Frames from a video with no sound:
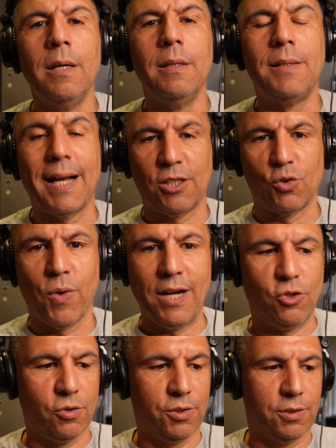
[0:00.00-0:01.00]
Texas
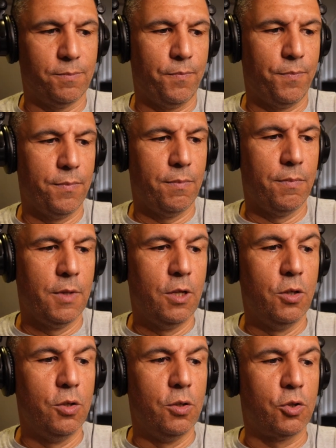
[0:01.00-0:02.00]
Rangers.
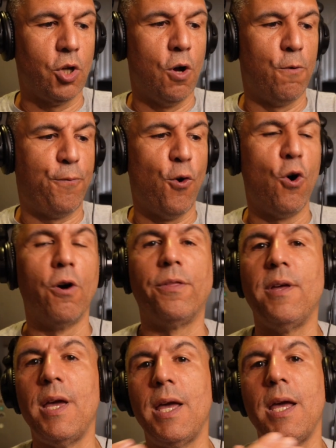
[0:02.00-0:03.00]
So for
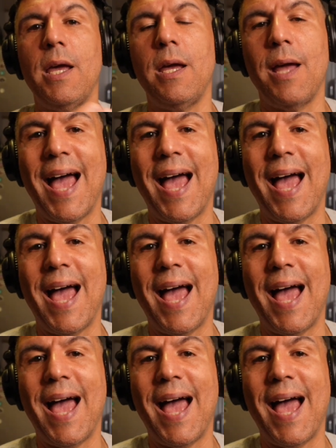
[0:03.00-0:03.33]
the